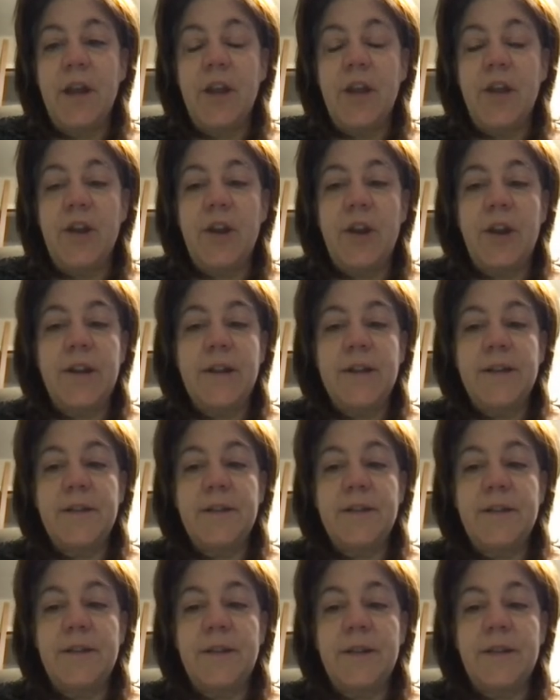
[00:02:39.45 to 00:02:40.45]

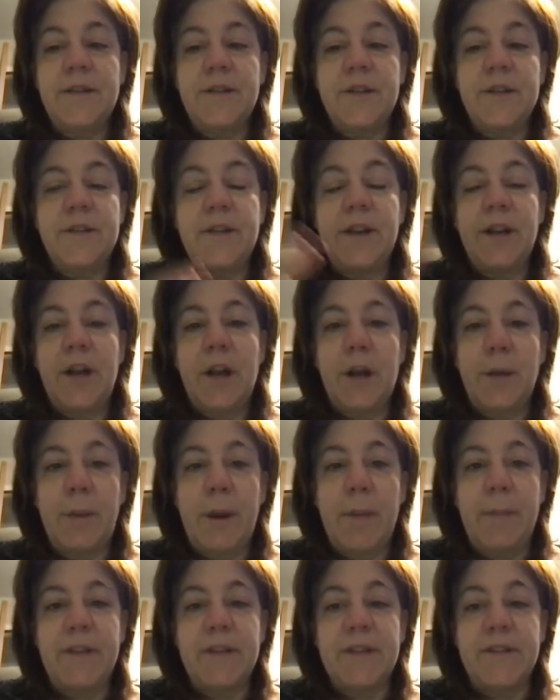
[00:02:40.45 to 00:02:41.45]
it's just going to come
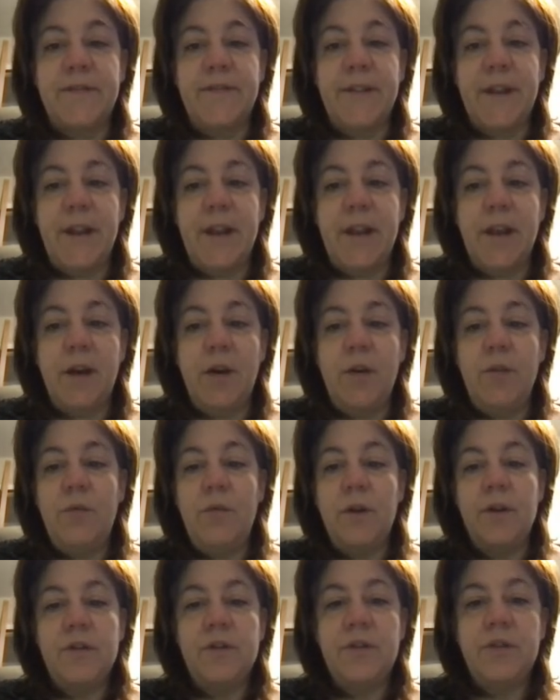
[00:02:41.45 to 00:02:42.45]
up as a
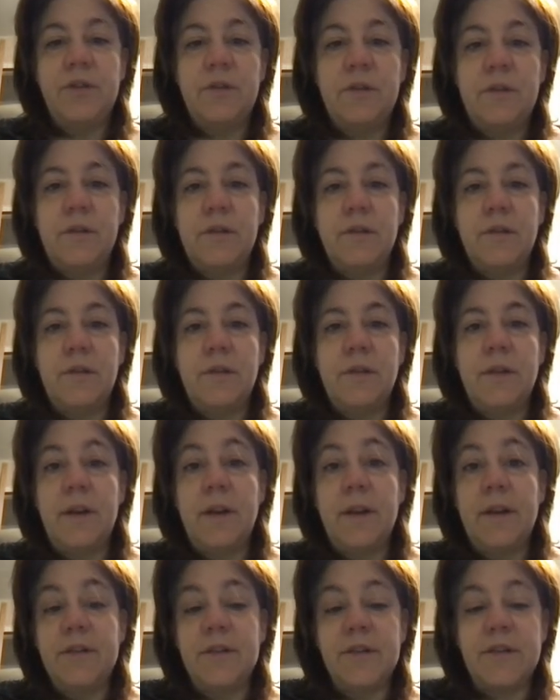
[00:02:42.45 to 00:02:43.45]
video
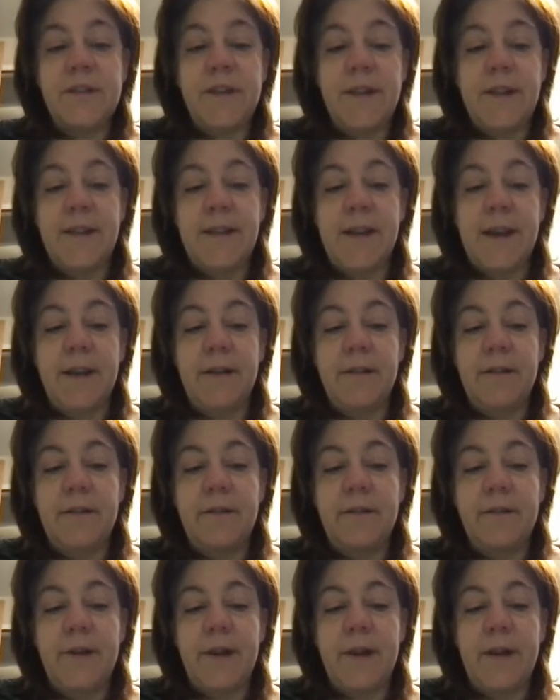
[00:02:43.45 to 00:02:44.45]
just like that,
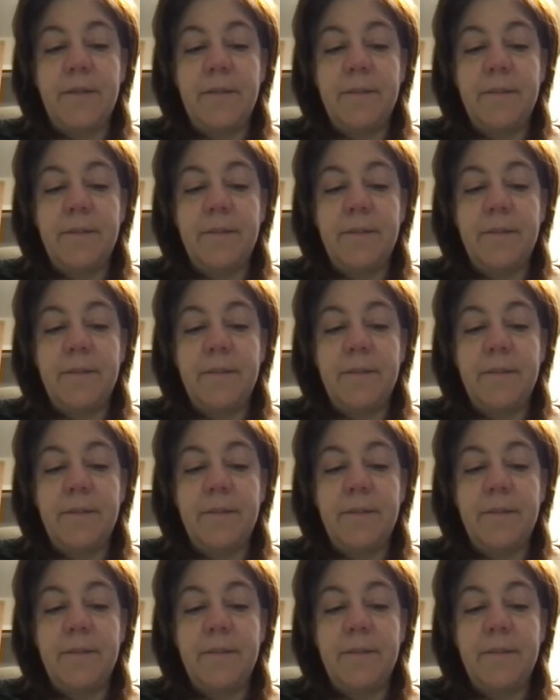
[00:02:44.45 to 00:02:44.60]
right?